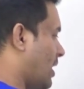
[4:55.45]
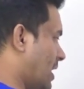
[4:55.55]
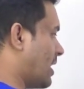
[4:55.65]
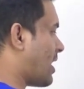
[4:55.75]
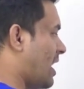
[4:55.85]

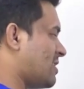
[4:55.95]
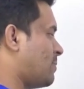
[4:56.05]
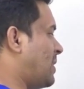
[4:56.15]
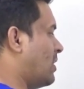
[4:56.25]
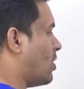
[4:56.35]
in class
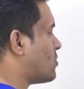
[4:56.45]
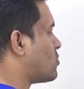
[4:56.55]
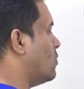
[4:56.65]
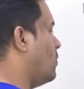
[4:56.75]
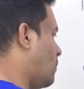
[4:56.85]
B
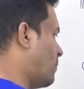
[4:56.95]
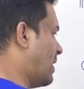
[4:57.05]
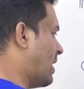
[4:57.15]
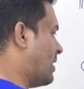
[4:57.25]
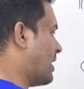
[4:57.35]
also
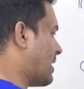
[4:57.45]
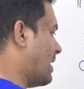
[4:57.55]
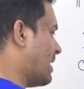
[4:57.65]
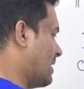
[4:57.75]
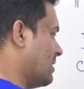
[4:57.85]
we are
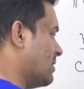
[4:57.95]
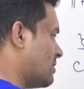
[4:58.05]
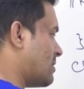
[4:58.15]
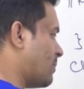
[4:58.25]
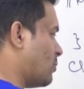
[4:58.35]
declaring,
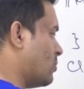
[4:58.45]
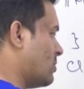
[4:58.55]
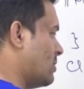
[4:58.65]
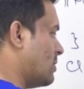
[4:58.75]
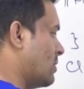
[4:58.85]

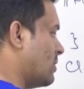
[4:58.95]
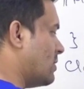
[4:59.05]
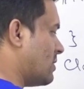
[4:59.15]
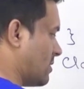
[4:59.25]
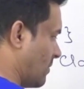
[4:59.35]
suppose,
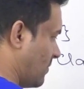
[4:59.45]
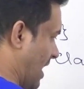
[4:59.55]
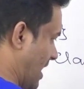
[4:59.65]
some